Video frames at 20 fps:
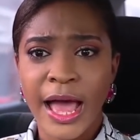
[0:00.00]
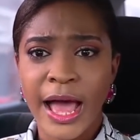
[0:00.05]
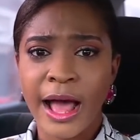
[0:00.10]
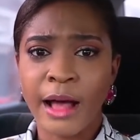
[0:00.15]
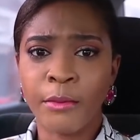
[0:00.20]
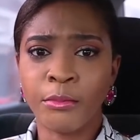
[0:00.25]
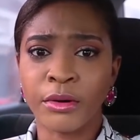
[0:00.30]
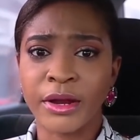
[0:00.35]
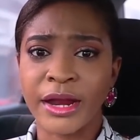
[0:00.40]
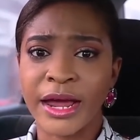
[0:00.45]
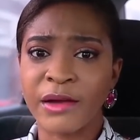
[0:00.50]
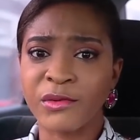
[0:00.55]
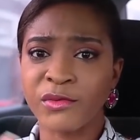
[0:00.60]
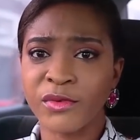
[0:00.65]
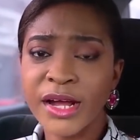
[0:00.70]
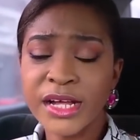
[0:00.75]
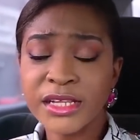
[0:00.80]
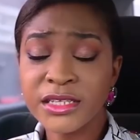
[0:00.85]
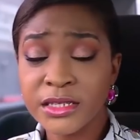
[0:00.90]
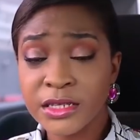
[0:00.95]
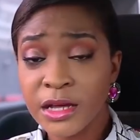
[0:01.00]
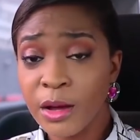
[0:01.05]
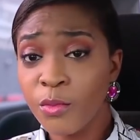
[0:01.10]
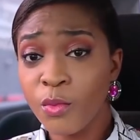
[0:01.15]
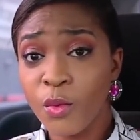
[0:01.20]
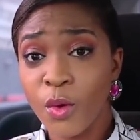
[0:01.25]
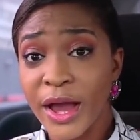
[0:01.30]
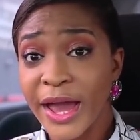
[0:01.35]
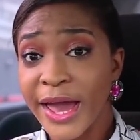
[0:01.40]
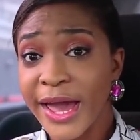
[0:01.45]
But I read
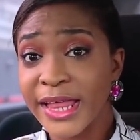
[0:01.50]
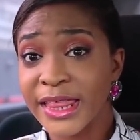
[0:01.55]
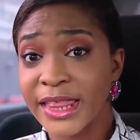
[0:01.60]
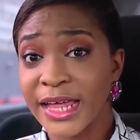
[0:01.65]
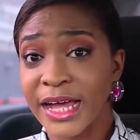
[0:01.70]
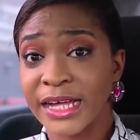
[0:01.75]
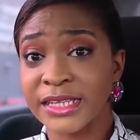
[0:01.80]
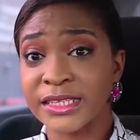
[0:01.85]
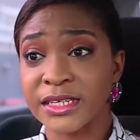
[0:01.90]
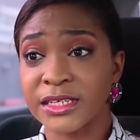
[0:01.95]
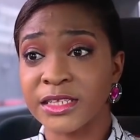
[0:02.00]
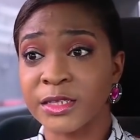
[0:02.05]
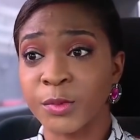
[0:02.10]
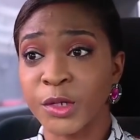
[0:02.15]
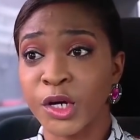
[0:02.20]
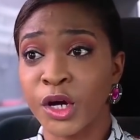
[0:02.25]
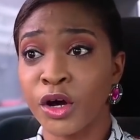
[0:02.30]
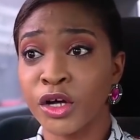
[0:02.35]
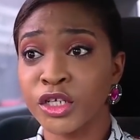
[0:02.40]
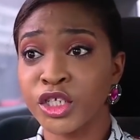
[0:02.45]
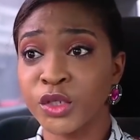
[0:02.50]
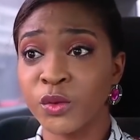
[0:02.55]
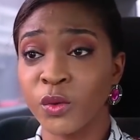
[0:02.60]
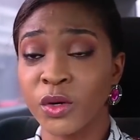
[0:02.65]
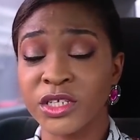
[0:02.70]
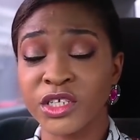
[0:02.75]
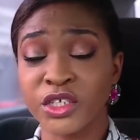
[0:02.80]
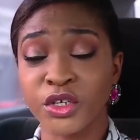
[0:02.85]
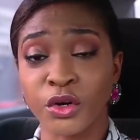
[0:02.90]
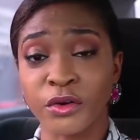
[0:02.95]
somewhere that it's because she
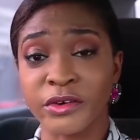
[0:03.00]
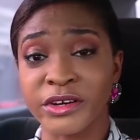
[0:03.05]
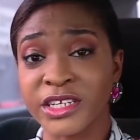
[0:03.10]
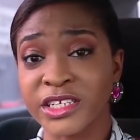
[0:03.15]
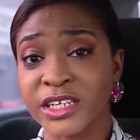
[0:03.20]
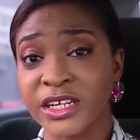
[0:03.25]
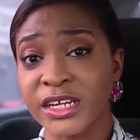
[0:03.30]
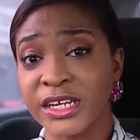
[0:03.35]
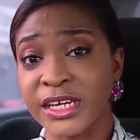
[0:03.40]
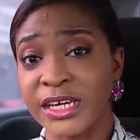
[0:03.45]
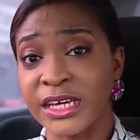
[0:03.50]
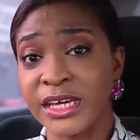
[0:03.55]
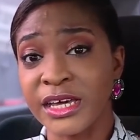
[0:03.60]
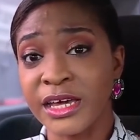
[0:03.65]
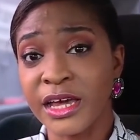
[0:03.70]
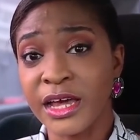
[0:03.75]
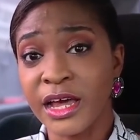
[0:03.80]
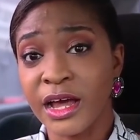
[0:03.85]
wasn't originally